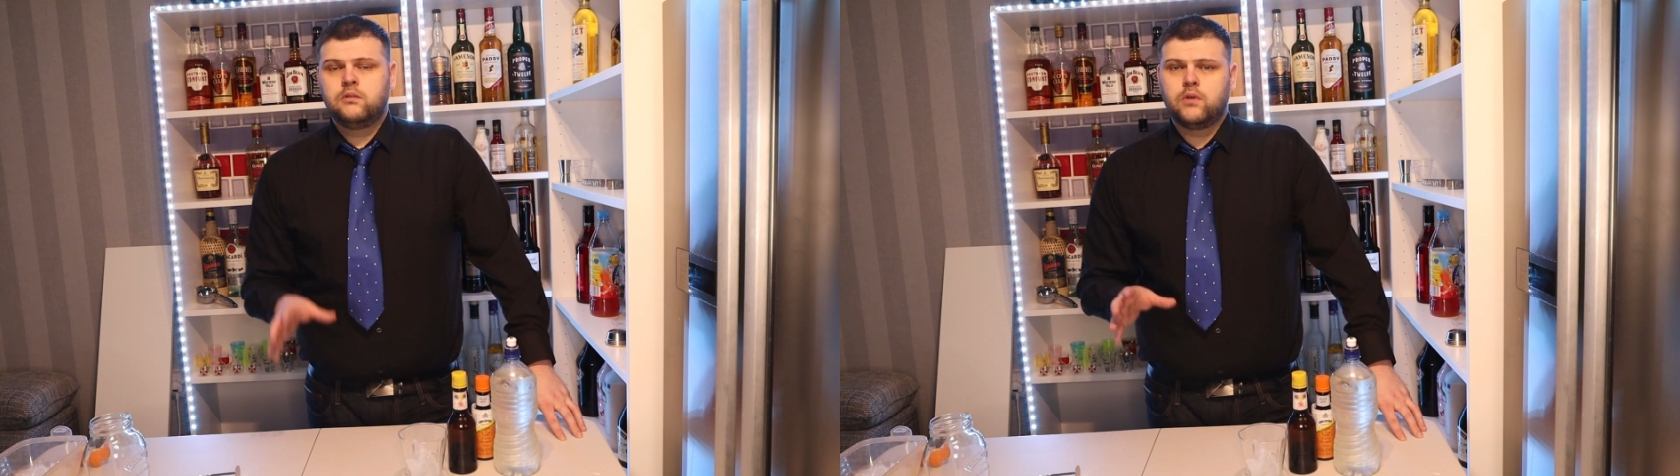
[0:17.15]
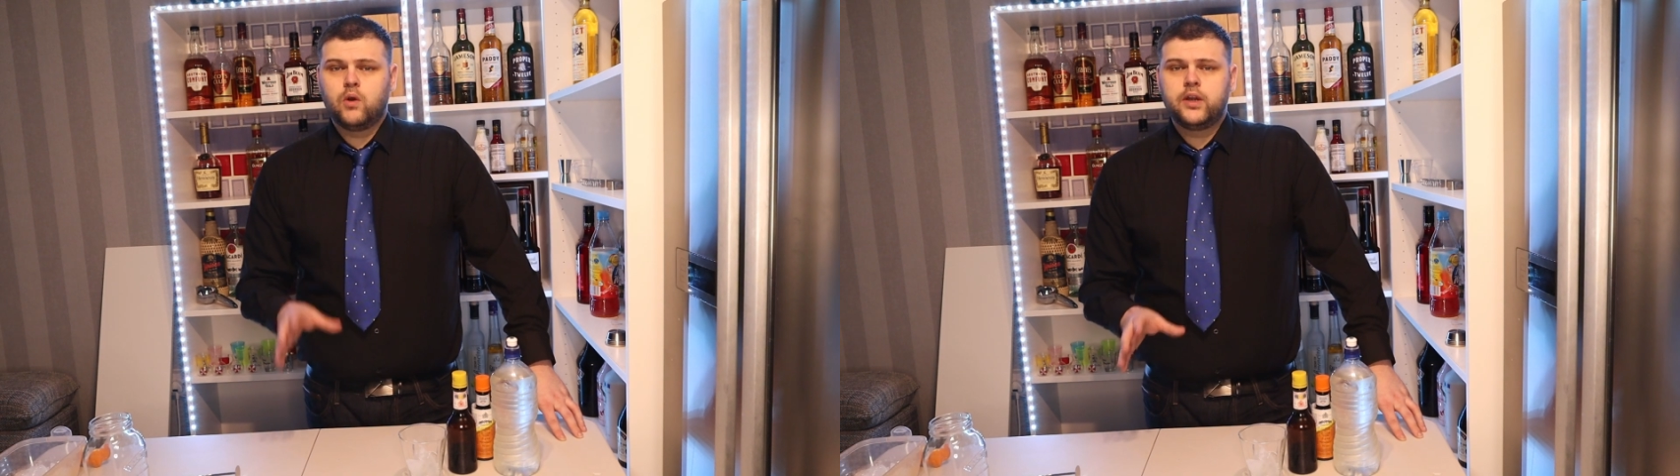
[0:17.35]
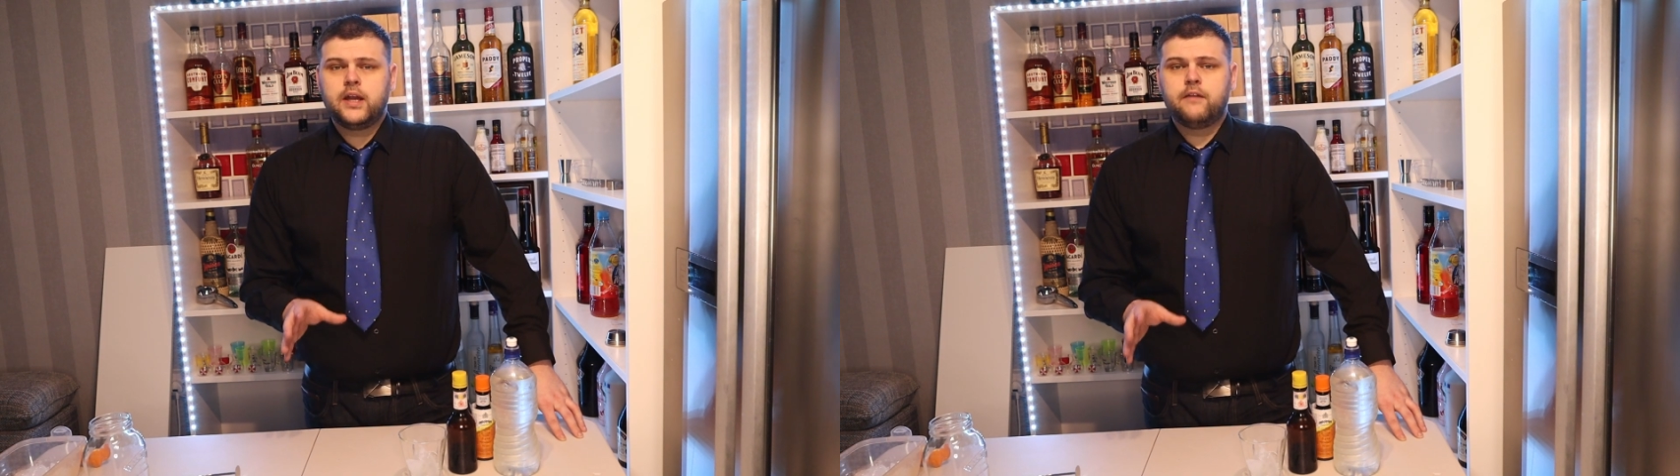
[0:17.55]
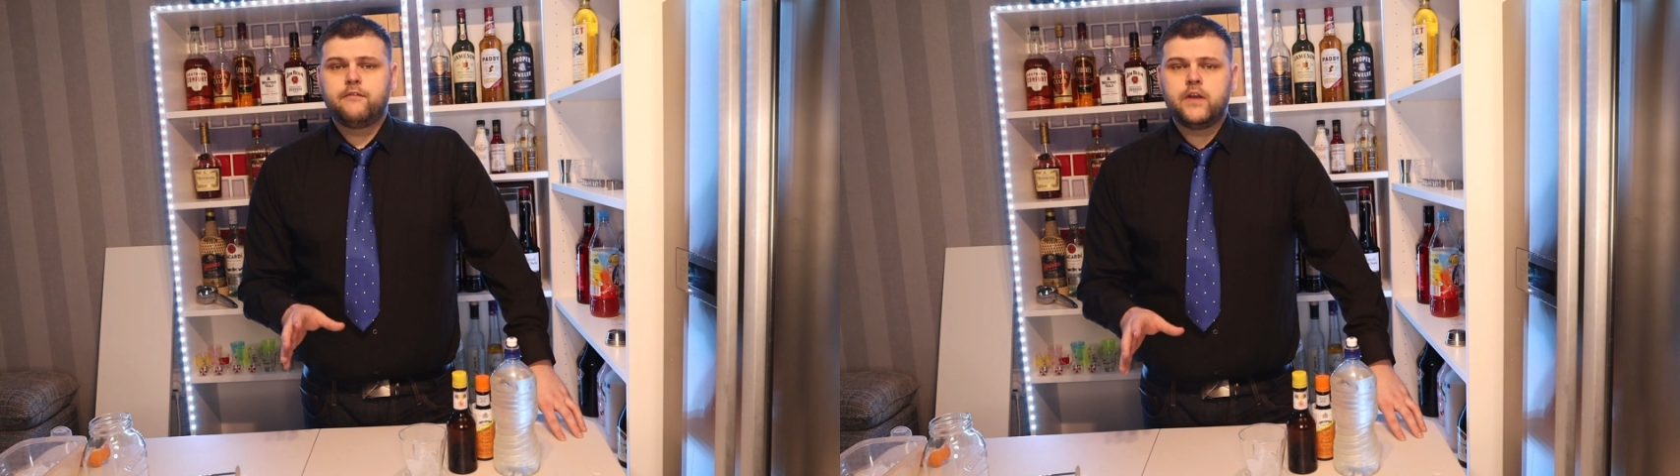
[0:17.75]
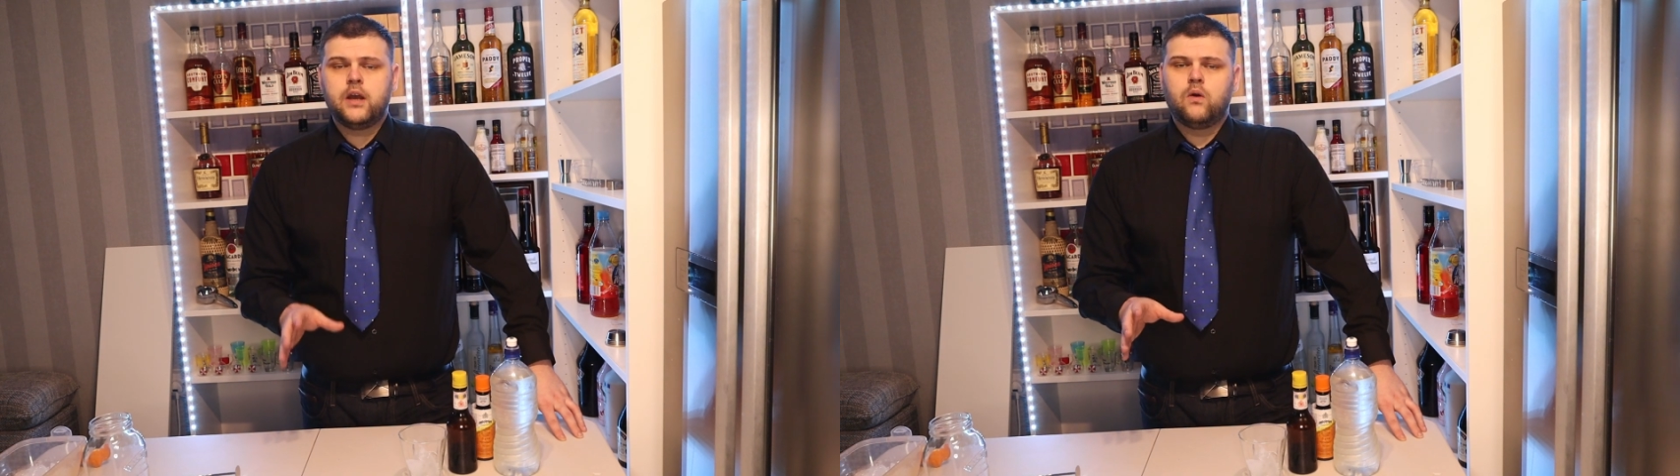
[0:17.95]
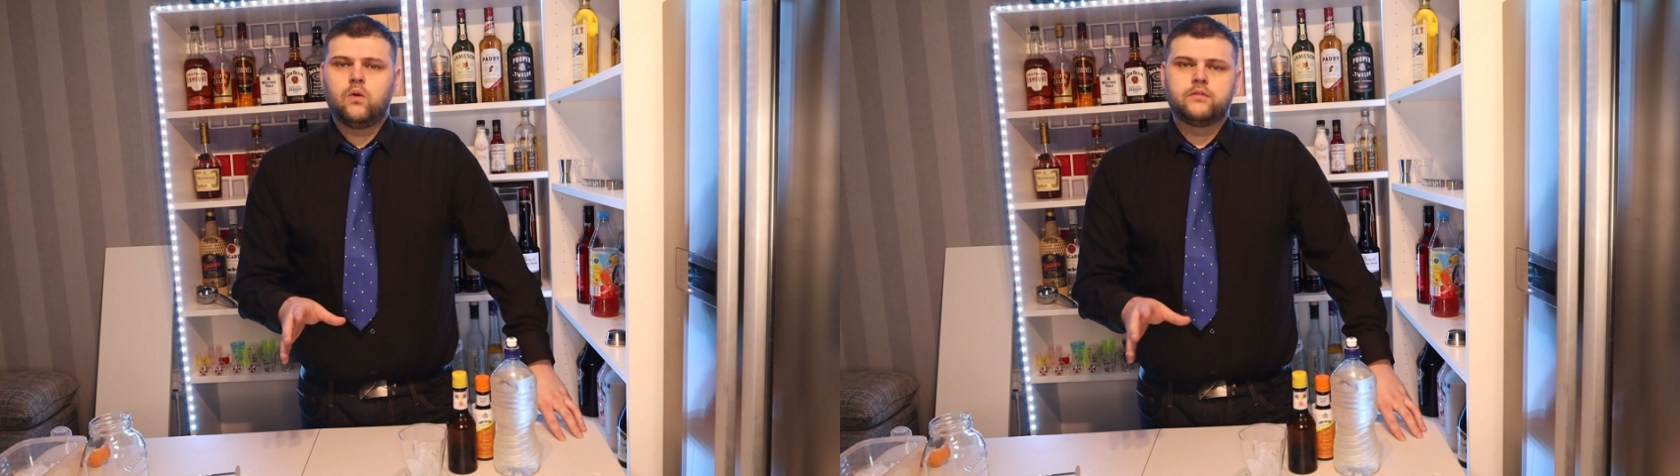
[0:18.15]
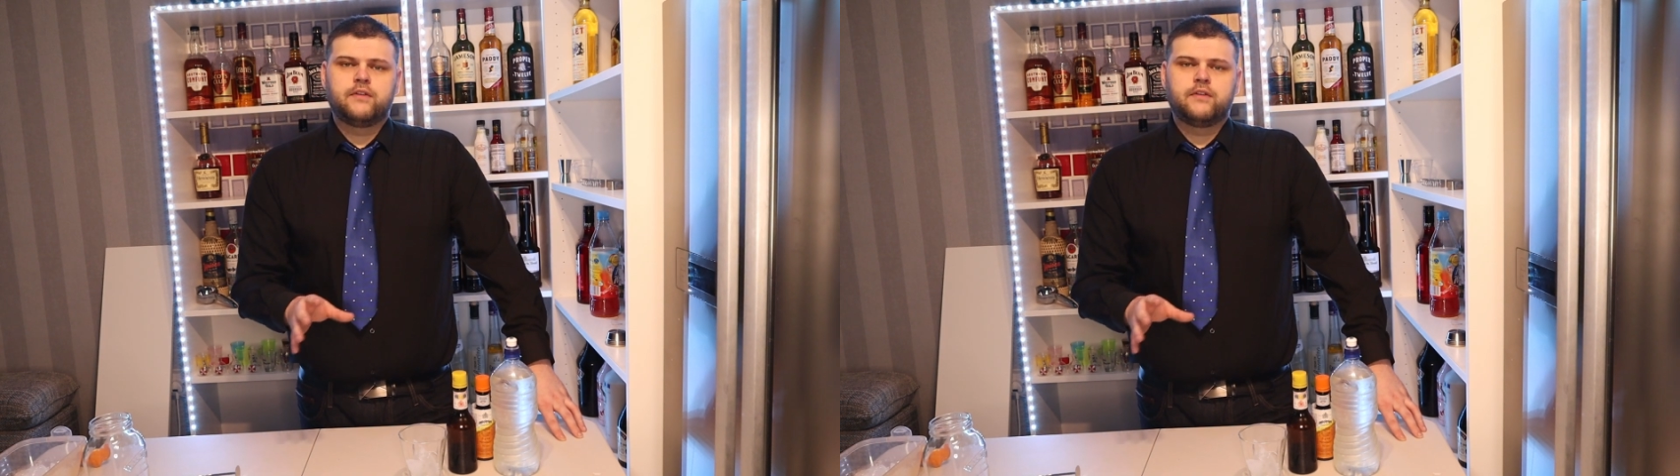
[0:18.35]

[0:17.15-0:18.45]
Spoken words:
Ronan had a very old